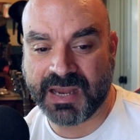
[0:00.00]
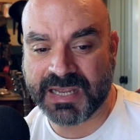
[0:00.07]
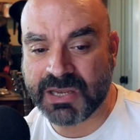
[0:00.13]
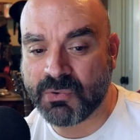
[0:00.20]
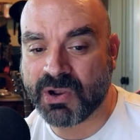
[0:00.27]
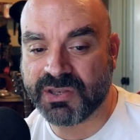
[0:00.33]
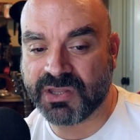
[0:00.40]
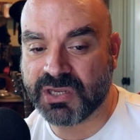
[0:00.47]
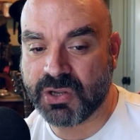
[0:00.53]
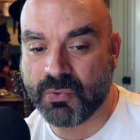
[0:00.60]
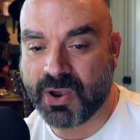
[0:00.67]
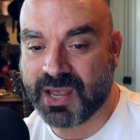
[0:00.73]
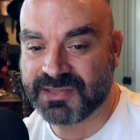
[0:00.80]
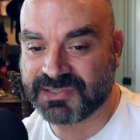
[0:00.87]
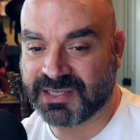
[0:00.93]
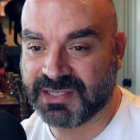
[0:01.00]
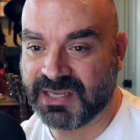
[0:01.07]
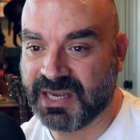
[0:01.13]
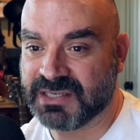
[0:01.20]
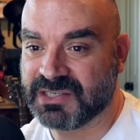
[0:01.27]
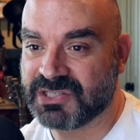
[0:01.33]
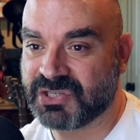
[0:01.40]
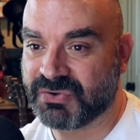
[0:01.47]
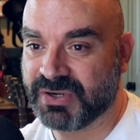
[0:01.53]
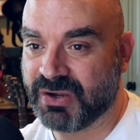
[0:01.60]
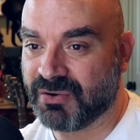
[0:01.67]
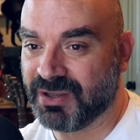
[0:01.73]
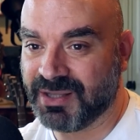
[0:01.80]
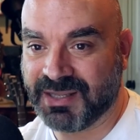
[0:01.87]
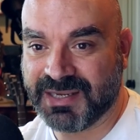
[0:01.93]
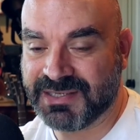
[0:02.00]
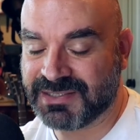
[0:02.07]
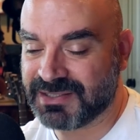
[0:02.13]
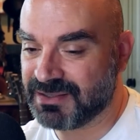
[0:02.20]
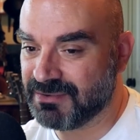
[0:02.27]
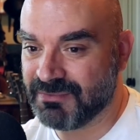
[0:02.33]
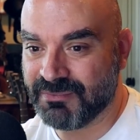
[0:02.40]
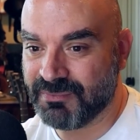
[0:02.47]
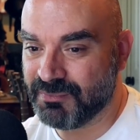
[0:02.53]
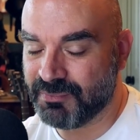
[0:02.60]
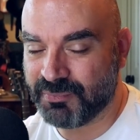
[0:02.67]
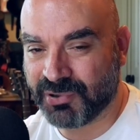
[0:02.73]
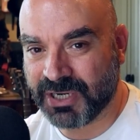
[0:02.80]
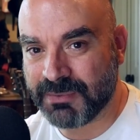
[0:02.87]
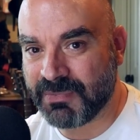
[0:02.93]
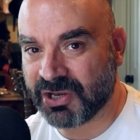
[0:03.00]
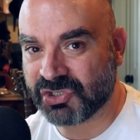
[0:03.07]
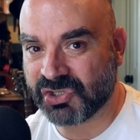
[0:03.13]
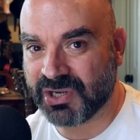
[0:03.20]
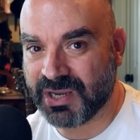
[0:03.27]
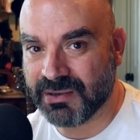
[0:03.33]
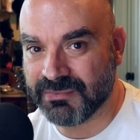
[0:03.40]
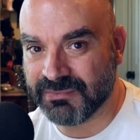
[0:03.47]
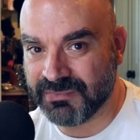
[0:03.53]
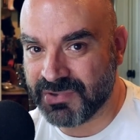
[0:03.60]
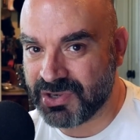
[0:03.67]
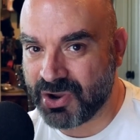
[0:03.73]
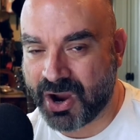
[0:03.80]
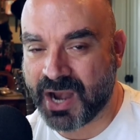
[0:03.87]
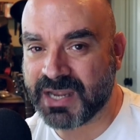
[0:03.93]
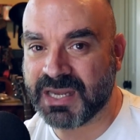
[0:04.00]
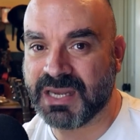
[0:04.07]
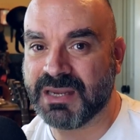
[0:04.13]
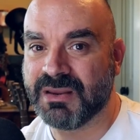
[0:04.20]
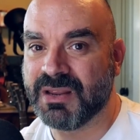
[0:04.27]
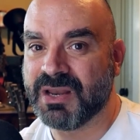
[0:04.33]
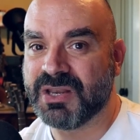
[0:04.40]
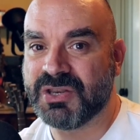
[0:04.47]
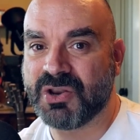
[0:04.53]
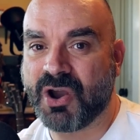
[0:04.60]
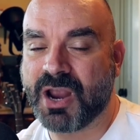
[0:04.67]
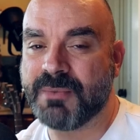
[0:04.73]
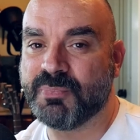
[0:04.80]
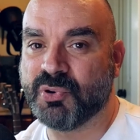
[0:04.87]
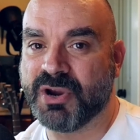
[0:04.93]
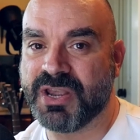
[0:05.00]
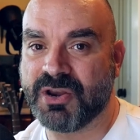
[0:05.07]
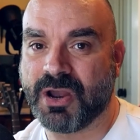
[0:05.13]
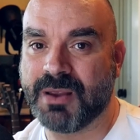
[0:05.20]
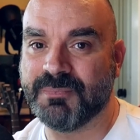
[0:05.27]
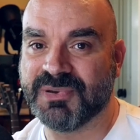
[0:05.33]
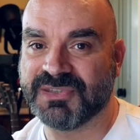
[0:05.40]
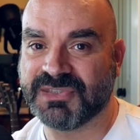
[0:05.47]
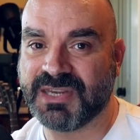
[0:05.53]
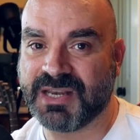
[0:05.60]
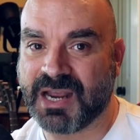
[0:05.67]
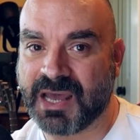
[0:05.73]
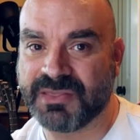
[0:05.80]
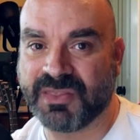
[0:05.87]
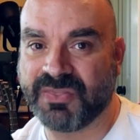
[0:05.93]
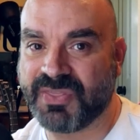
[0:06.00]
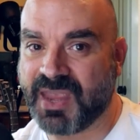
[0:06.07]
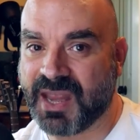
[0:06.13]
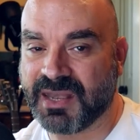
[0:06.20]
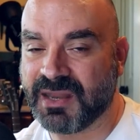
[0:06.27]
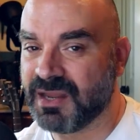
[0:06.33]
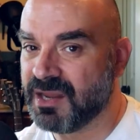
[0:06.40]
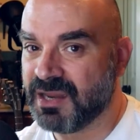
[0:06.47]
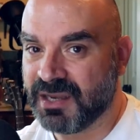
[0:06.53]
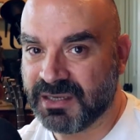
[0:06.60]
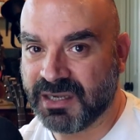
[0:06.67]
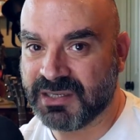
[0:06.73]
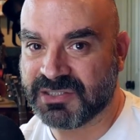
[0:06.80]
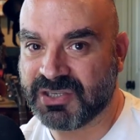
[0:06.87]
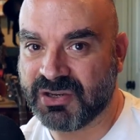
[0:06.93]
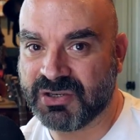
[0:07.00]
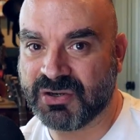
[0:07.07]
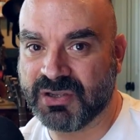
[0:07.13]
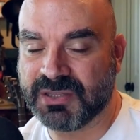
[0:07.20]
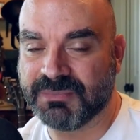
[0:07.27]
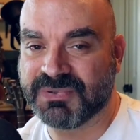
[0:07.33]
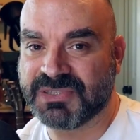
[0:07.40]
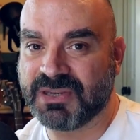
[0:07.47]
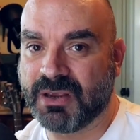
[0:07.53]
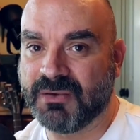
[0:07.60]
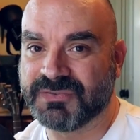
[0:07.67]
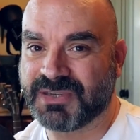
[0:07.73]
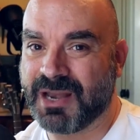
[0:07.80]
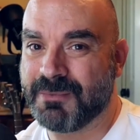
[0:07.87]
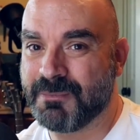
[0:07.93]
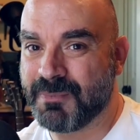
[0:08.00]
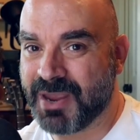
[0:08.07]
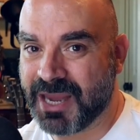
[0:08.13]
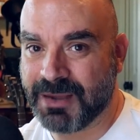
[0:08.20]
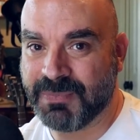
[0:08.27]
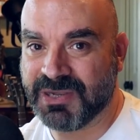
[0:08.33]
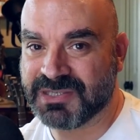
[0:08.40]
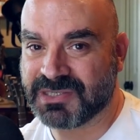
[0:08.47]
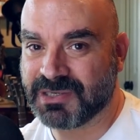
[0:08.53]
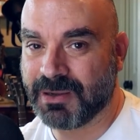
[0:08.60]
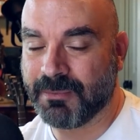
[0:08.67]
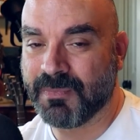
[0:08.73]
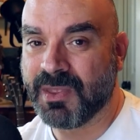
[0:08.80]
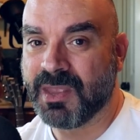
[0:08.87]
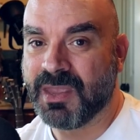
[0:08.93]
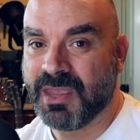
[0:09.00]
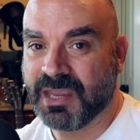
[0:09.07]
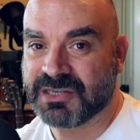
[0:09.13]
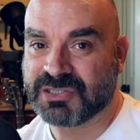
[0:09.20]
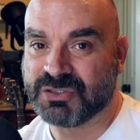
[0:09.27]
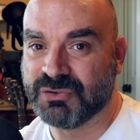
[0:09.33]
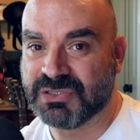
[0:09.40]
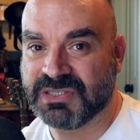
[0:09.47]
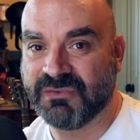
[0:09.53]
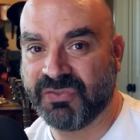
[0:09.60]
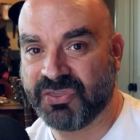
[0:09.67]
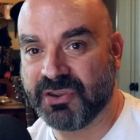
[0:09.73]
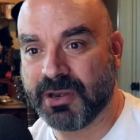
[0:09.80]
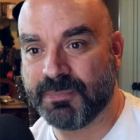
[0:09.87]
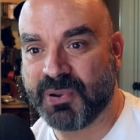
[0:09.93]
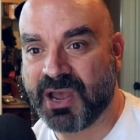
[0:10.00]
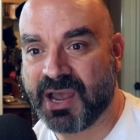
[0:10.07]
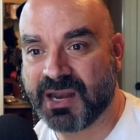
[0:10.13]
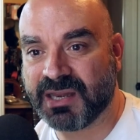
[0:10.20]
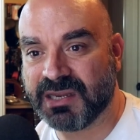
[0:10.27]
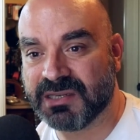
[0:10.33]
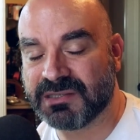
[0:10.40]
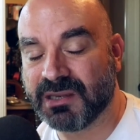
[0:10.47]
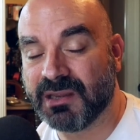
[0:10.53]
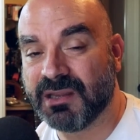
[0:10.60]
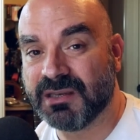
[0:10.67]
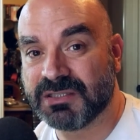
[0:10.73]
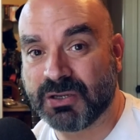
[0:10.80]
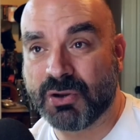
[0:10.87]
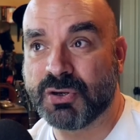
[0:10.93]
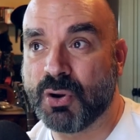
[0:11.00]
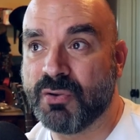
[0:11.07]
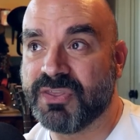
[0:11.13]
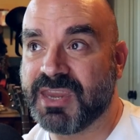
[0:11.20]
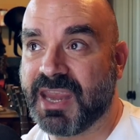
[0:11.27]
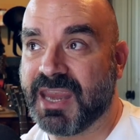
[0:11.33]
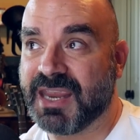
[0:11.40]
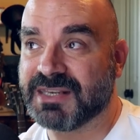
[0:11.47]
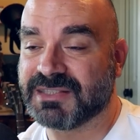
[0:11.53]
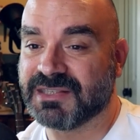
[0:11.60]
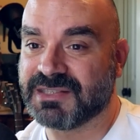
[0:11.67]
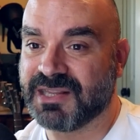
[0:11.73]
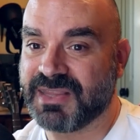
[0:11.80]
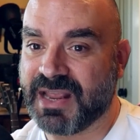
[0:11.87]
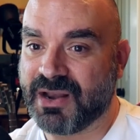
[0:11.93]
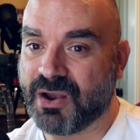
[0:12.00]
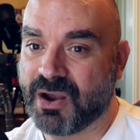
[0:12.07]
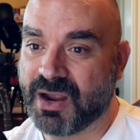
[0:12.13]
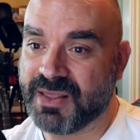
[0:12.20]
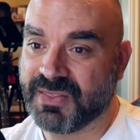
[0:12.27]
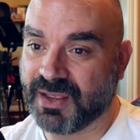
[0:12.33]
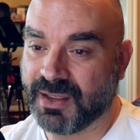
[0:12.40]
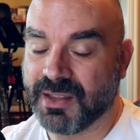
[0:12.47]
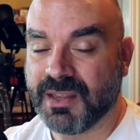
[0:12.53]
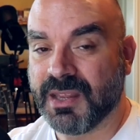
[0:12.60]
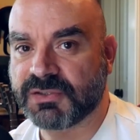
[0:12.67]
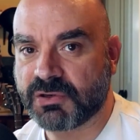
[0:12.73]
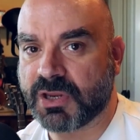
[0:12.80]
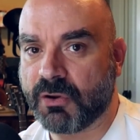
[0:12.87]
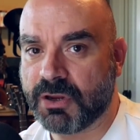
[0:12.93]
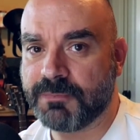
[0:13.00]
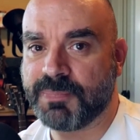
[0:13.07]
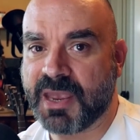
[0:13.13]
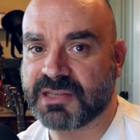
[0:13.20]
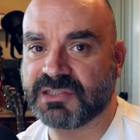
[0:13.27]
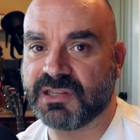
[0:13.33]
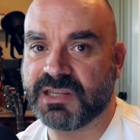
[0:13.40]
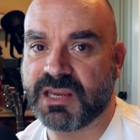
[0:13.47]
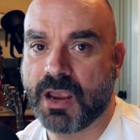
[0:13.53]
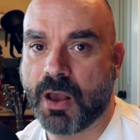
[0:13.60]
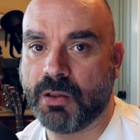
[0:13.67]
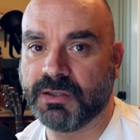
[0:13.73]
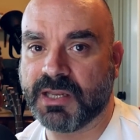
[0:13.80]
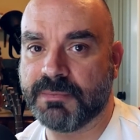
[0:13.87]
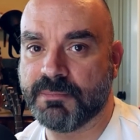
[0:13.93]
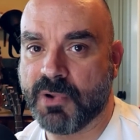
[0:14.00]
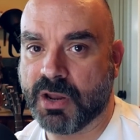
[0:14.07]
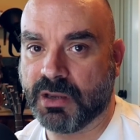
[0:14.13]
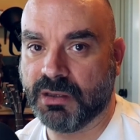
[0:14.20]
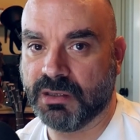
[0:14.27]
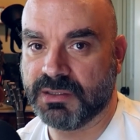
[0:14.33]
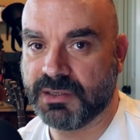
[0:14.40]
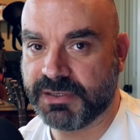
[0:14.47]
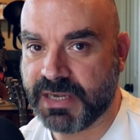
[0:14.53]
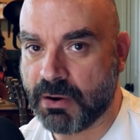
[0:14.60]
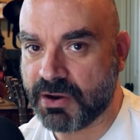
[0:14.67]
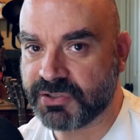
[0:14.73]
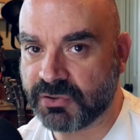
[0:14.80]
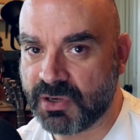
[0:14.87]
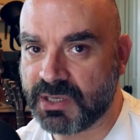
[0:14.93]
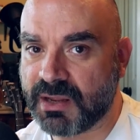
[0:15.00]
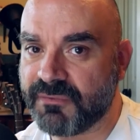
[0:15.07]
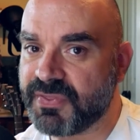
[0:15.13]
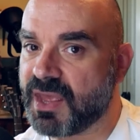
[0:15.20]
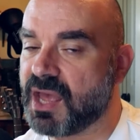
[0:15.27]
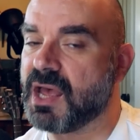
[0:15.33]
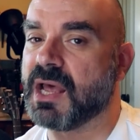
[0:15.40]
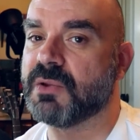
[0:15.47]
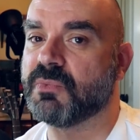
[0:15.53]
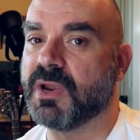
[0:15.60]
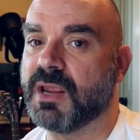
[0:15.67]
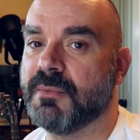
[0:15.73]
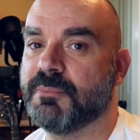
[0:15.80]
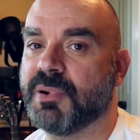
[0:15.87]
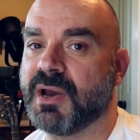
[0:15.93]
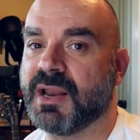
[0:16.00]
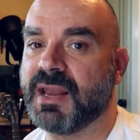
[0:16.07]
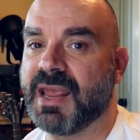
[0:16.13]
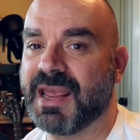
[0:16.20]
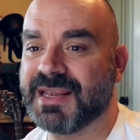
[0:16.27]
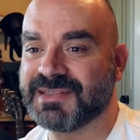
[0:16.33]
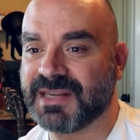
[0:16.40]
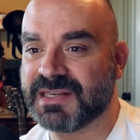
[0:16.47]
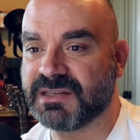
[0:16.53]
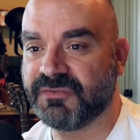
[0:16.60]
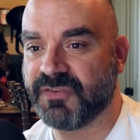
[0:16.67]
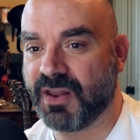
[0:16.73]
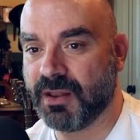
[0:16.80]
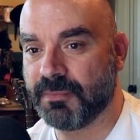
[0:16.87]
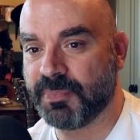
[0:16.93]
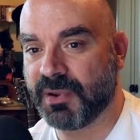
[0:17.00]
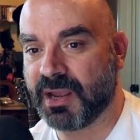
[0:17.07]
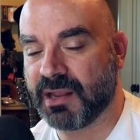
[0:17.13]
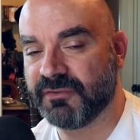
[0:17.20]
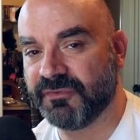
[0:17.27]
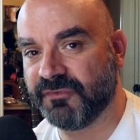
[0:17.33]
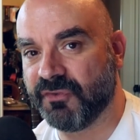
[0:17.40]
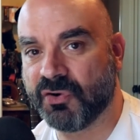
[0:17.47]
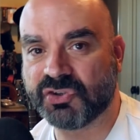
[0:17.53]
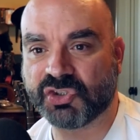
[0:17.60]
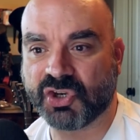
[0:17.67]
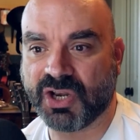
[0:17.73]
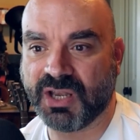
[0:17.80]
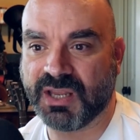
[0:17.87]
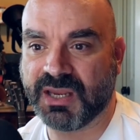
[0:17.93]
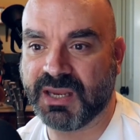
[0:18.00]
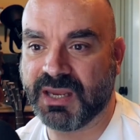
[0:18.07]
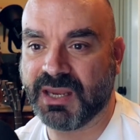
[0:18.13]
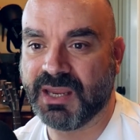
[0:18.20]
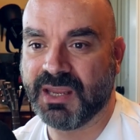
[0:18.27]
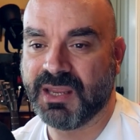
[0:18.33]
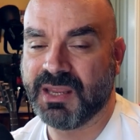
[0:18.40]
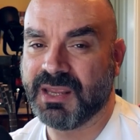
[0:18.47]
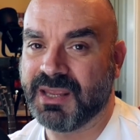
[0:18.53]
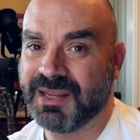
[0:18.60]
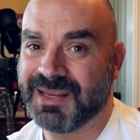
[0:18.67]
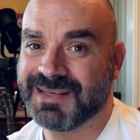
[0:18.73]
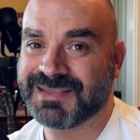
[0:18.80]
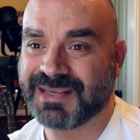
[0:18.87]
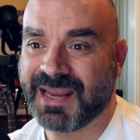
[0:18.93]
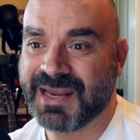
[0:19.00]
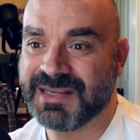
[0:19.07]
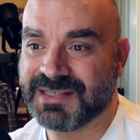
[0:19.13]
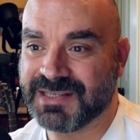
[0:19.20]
anyone that you ask in the industry, or at least pretty much 99.9% other than Nintendo themselves and maybe some exclusive third parties, don't know the answer to that either. So going back to the OLED model, now I do love the hardware, but as a developer, unfortunately, it's a